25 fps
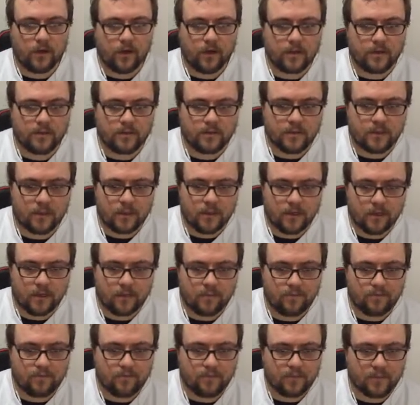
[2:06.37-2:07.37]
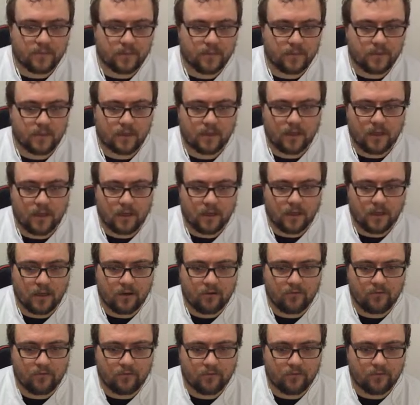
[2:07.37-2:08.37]
I know is that right.
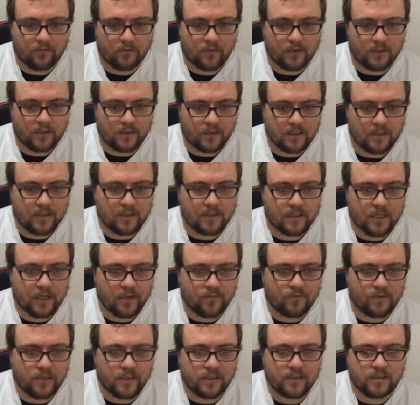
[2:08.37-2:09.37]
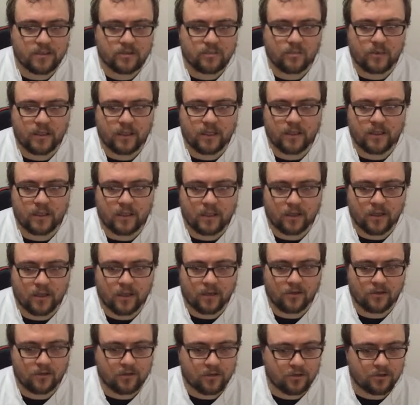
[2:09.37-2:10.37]
if these safeties split, then
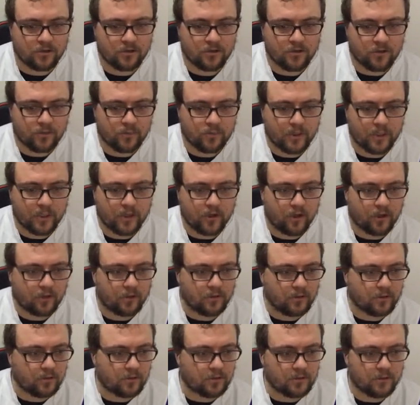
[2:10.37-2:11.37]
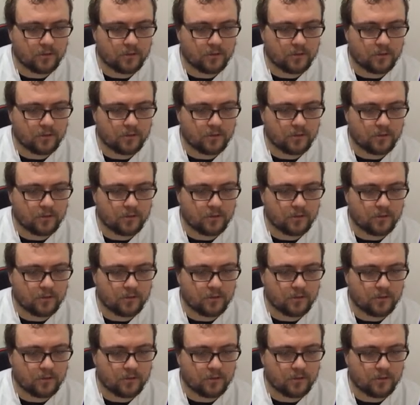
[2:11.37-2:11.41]
Garcon should be gone.